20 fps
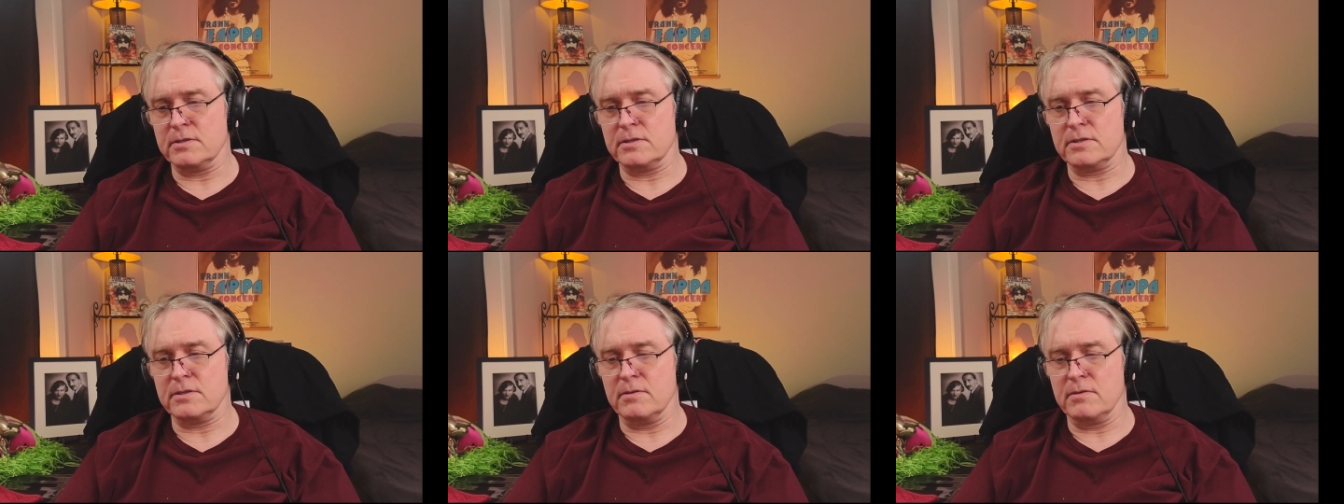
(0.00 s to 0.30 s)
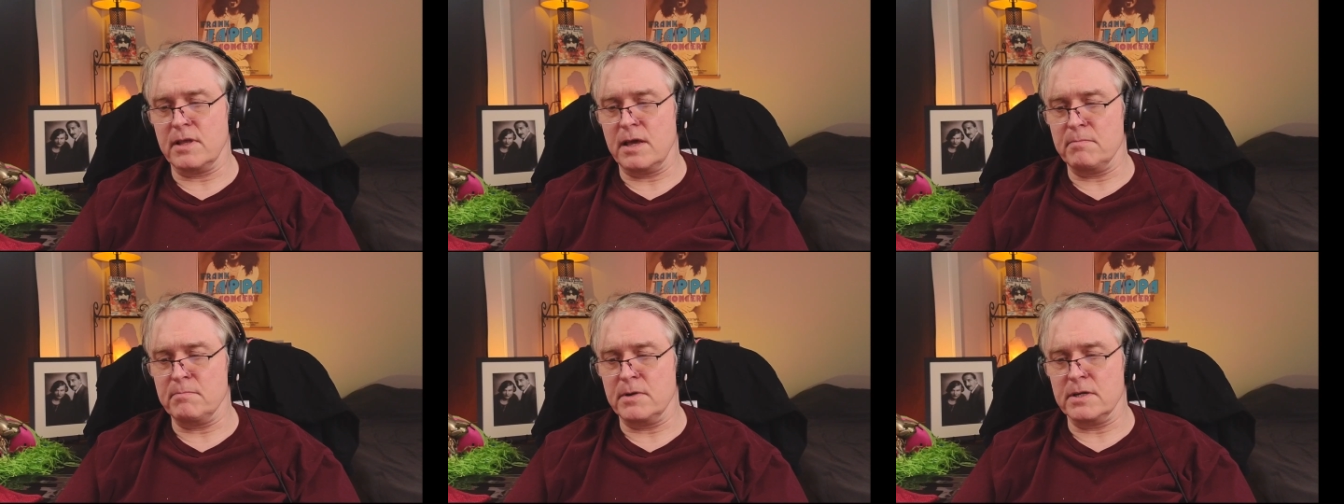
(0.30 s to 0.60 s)
So
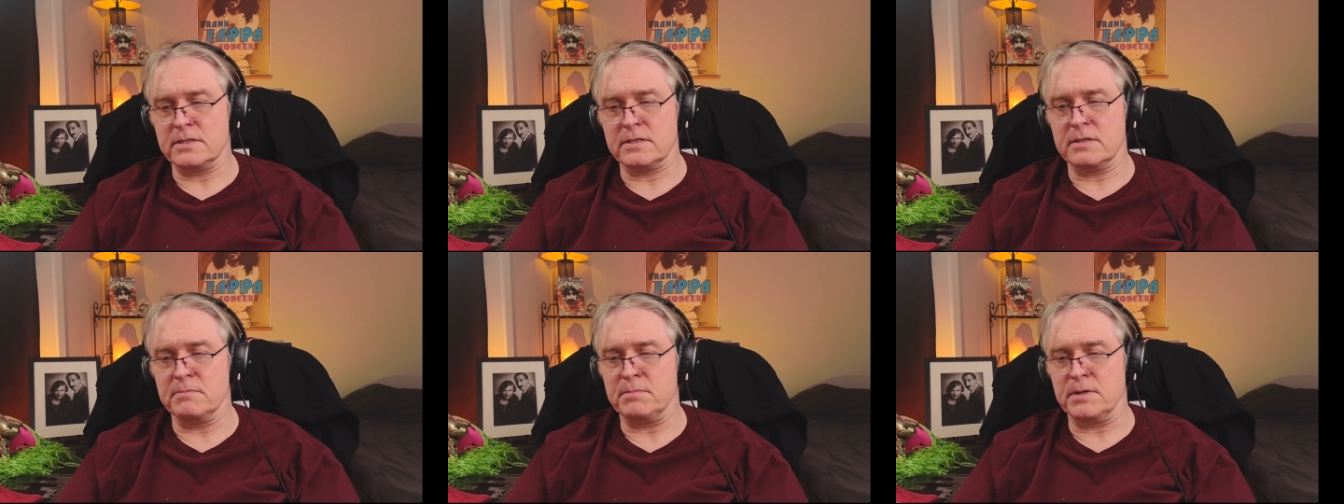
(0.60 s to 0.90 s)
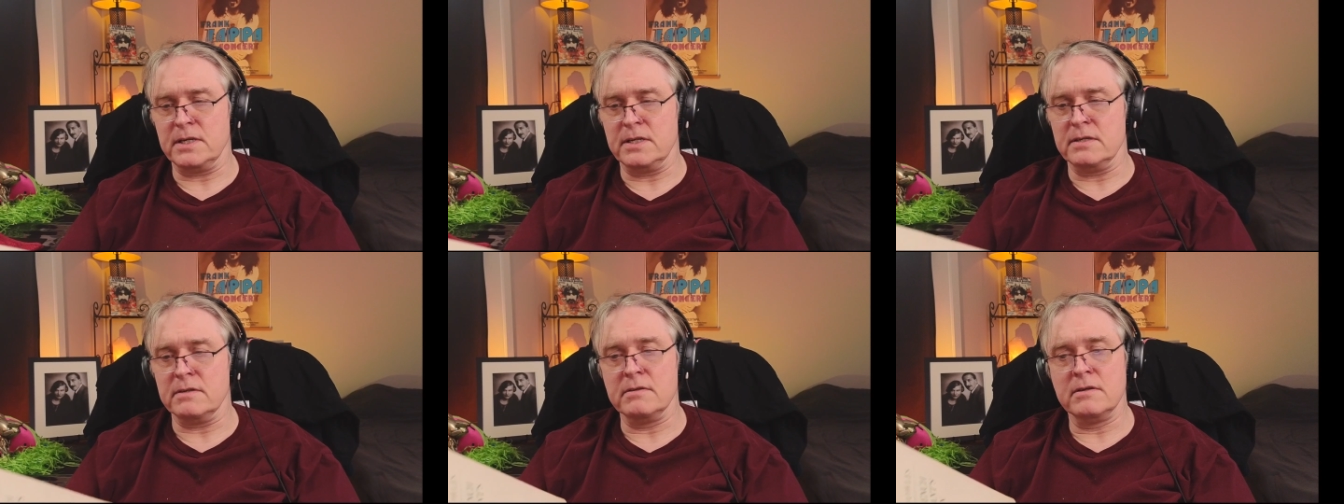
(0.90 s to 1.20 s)
that must have
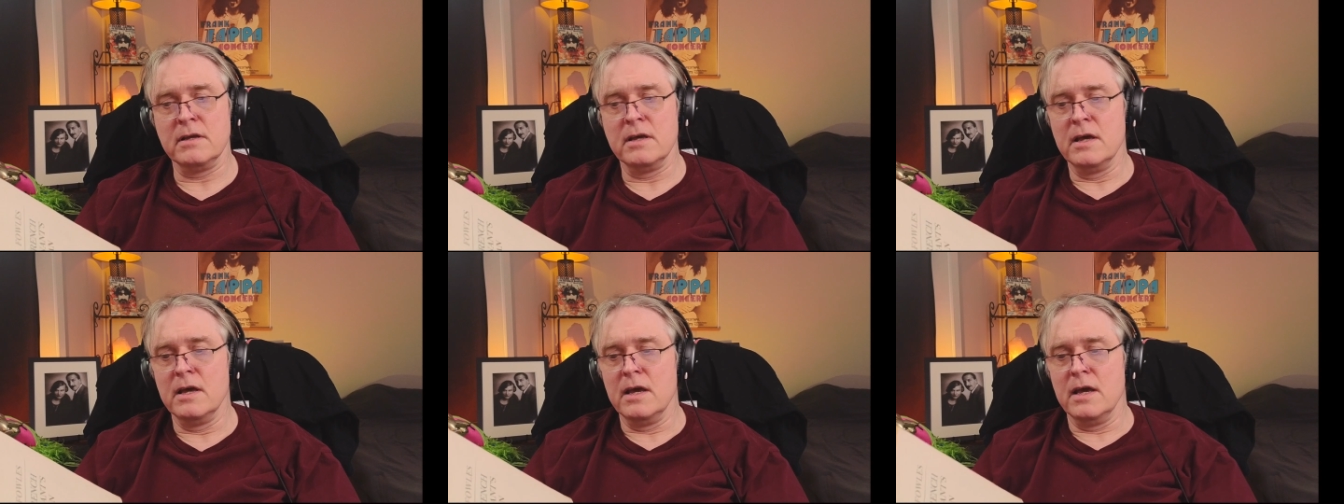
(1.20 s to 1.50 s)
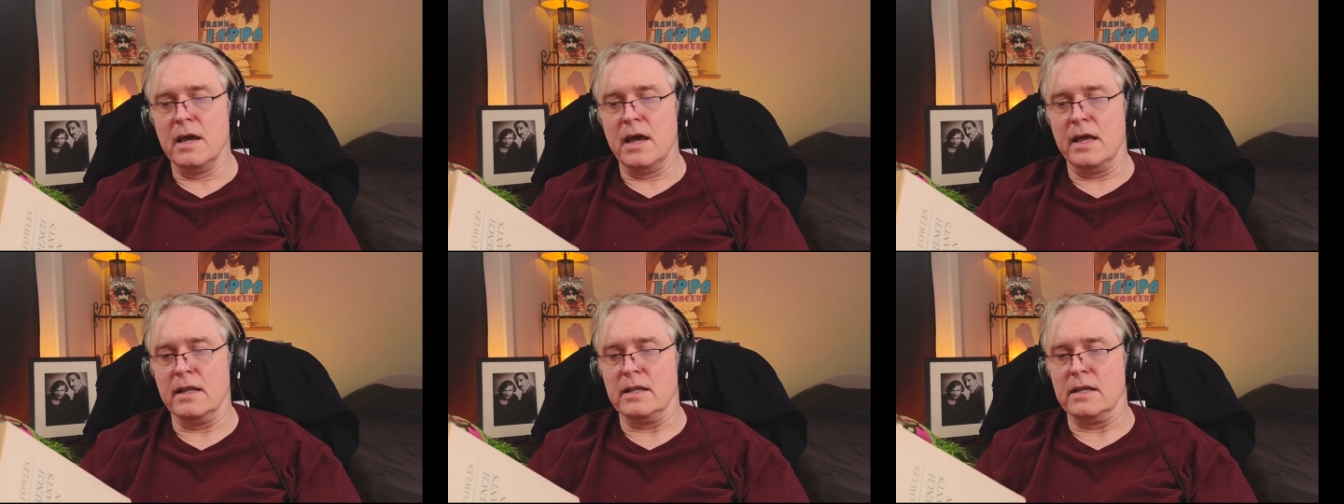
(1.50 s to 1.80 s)
been
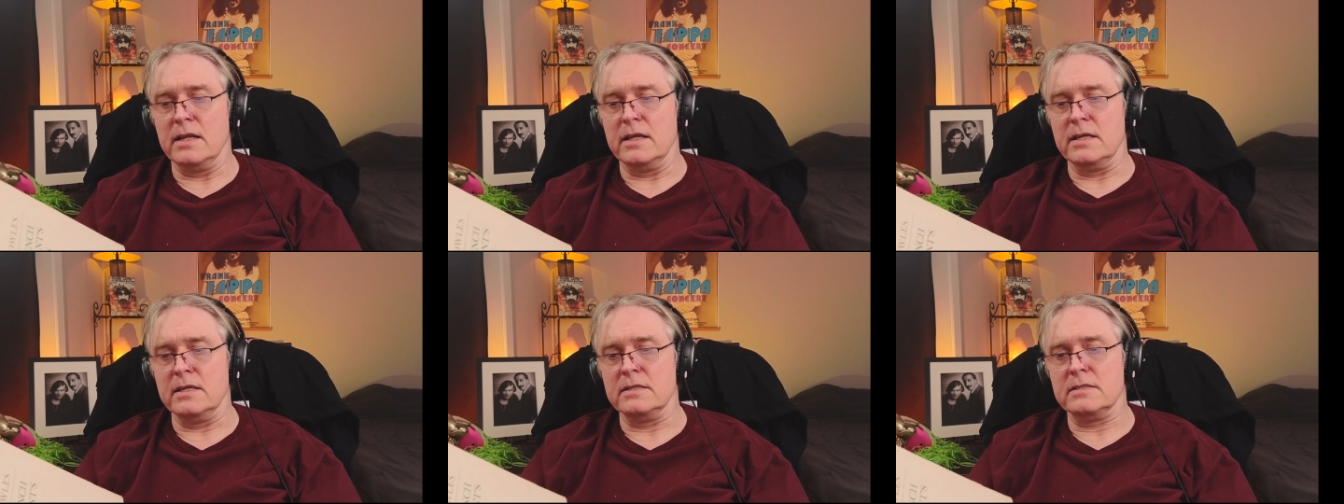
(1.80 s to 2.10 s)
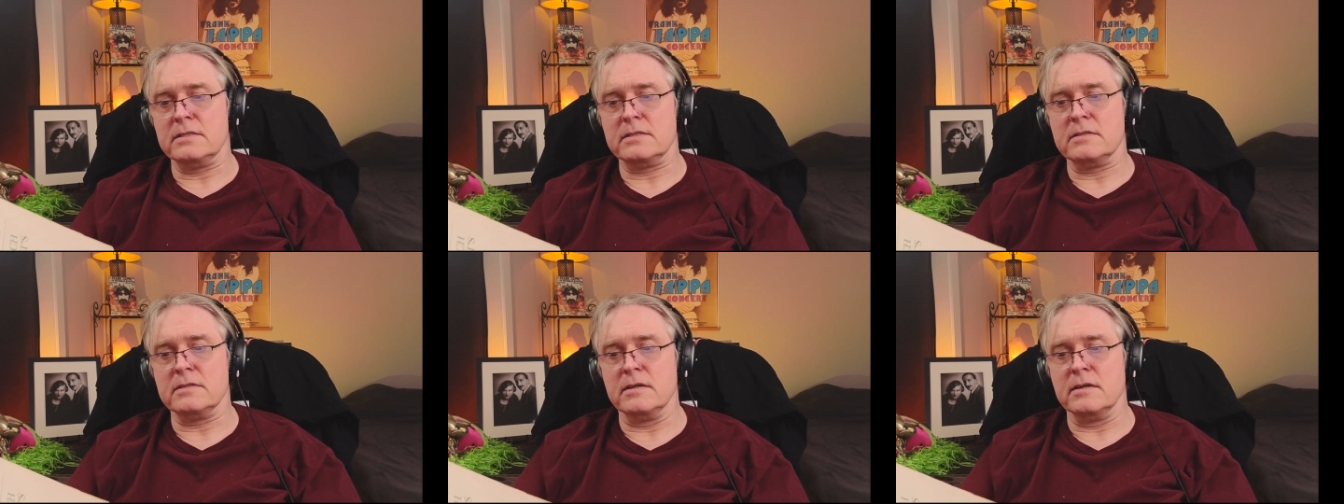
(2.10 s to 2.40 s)
at
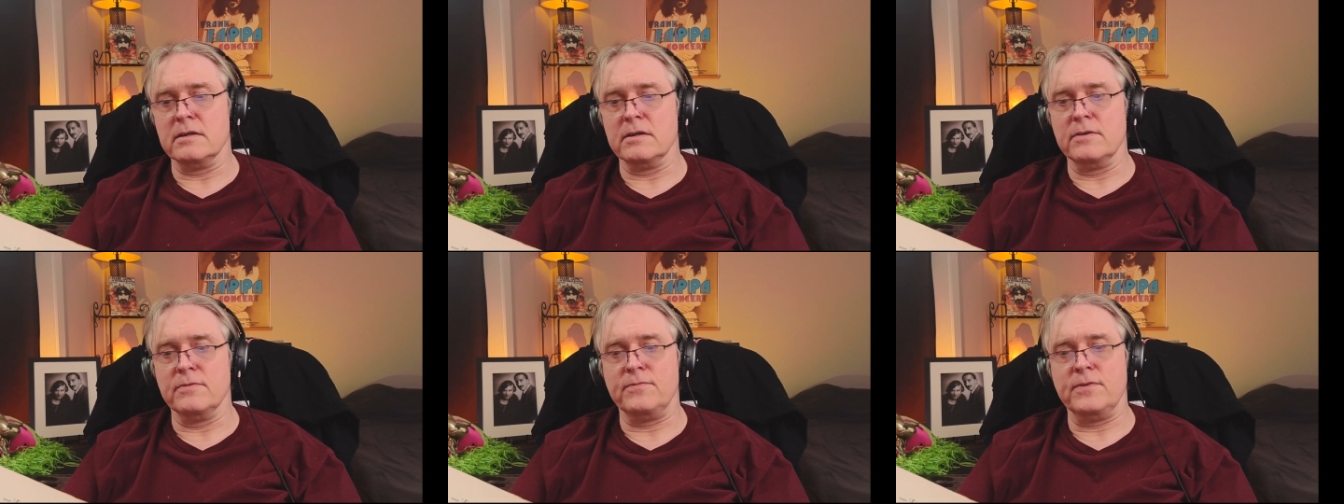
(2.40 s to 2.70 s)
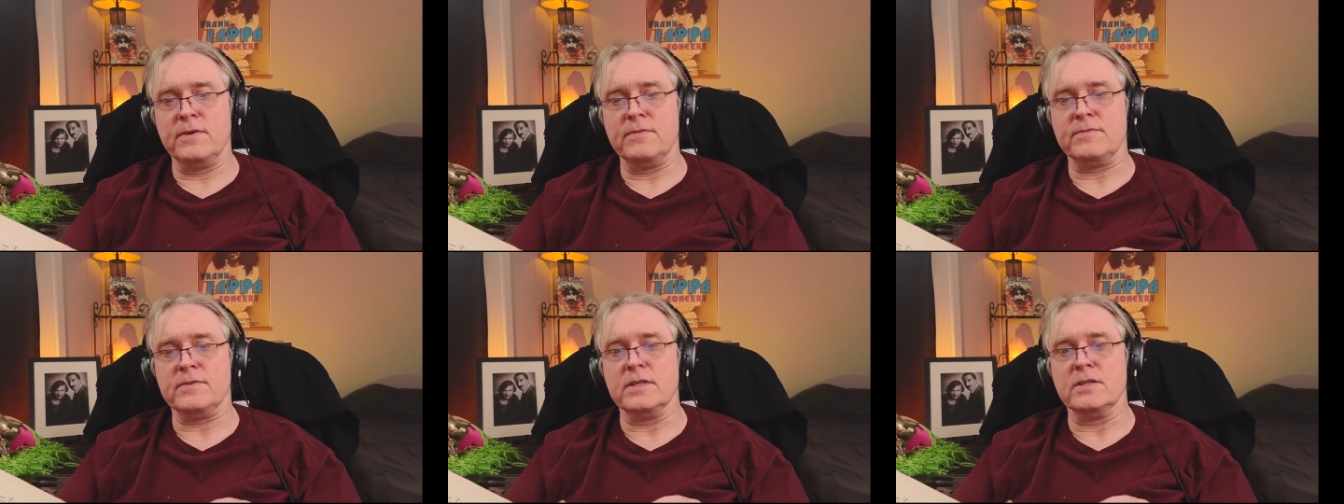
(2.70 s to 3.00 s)
least uh,
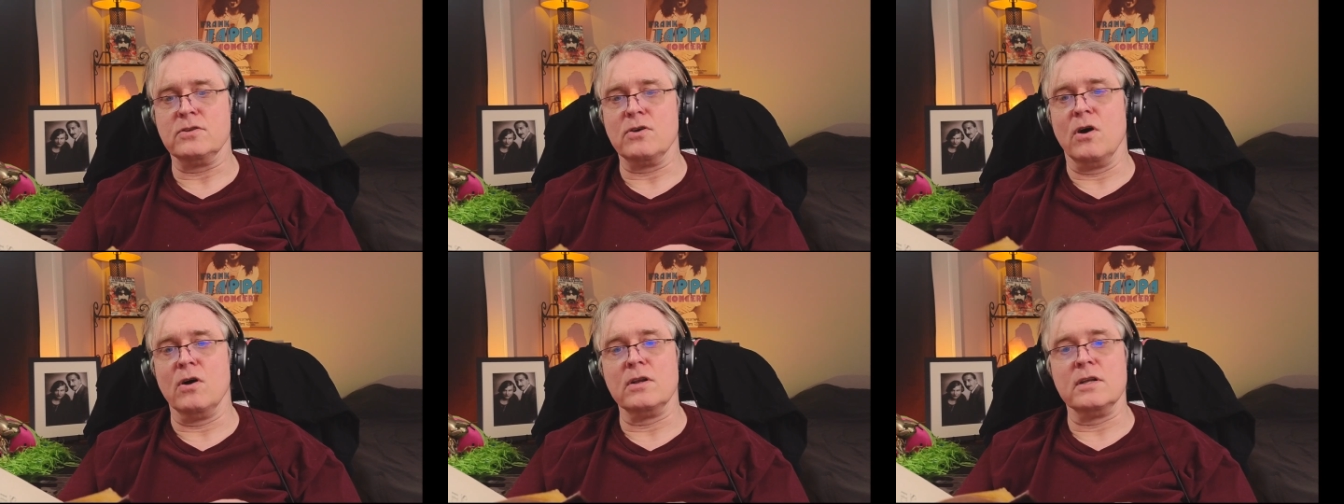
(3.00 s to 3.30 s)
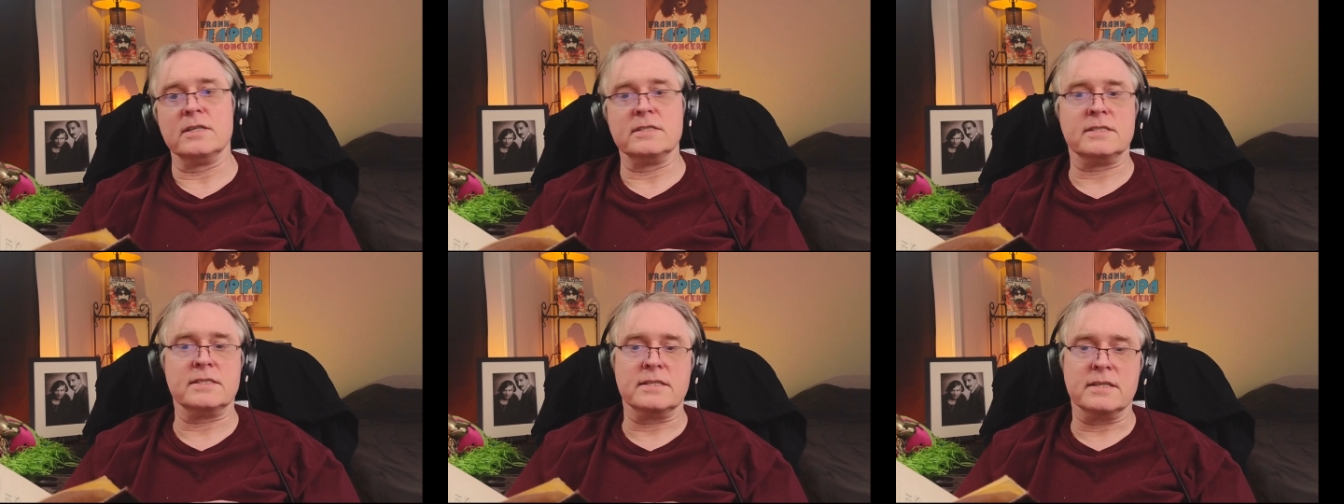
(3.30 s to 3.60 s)

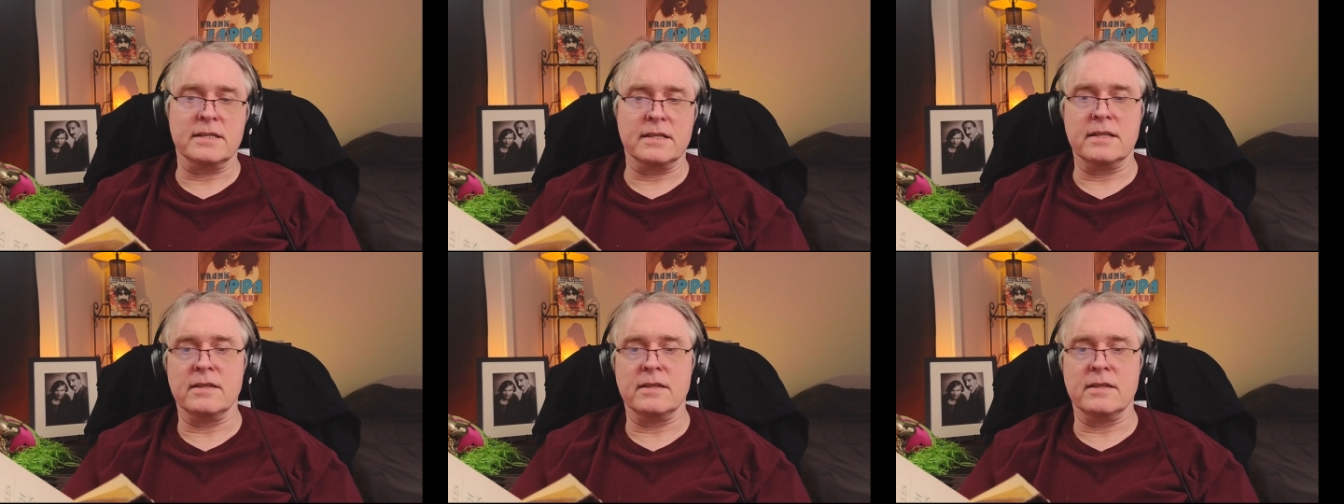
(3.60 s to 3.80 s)
$50